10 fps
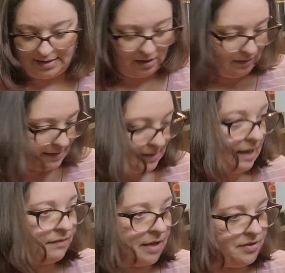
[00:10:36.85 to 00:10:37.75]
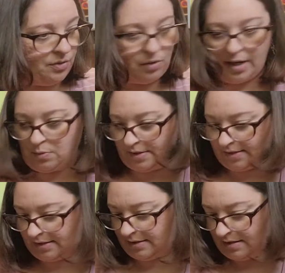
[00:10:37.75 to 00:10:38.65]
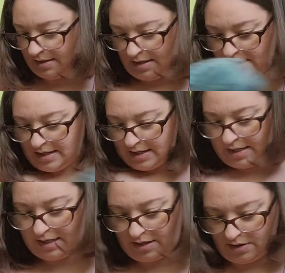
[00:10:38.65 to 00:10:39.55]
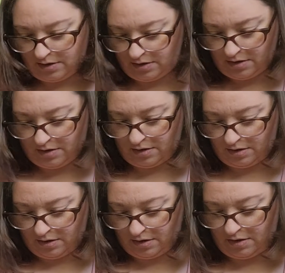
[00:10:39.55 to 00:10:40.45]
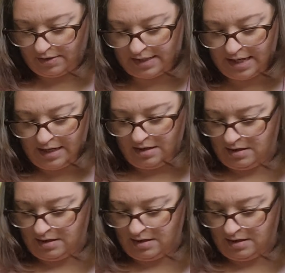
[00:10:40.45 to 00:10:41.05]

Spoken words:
Here, let's see. I've got 2 gray ones here. See?